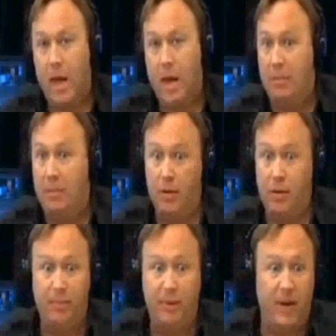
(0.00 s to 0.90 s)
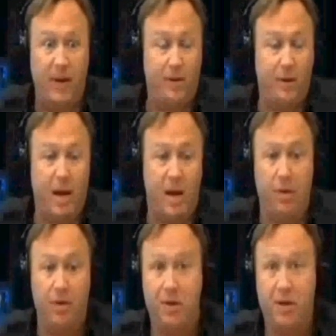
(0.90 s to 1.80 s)
And, I mean, you'll be facing
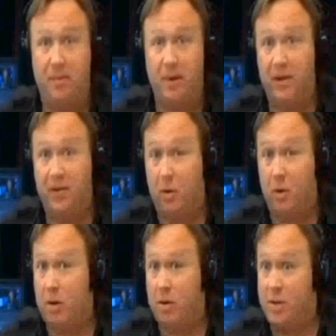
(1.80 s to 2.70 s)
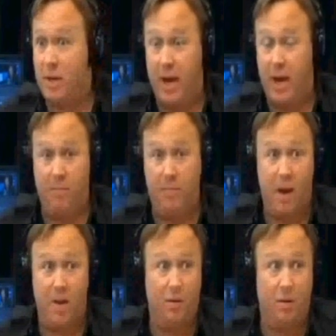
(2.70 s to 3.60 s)
down one of these CPS workers, and,
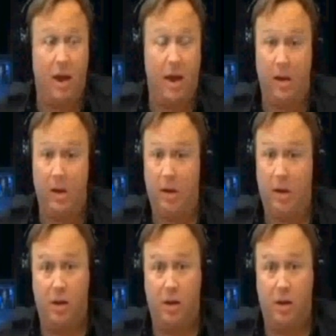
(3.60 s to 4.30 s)
man, you're like,